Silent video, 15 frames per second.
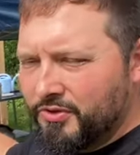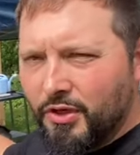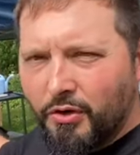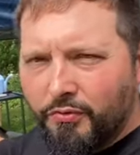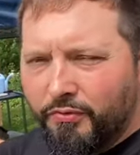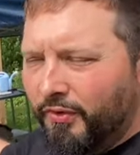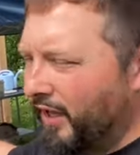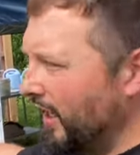no
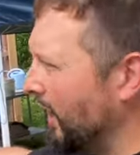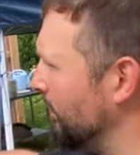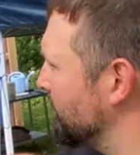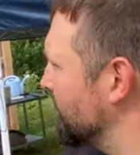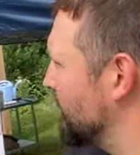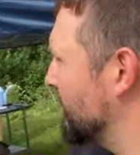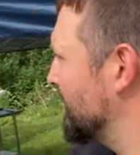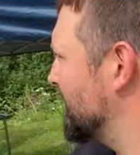flames,
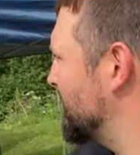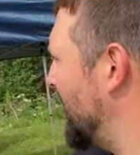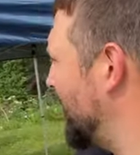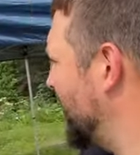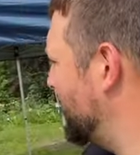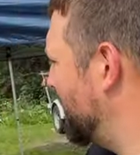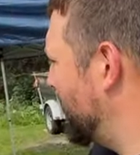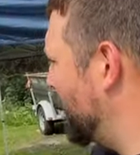which is
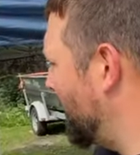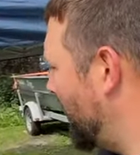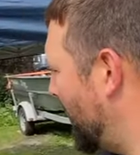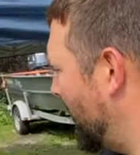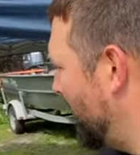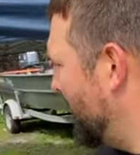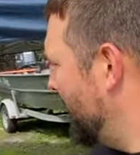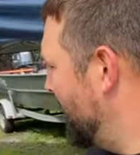exactly what you
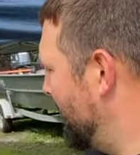want.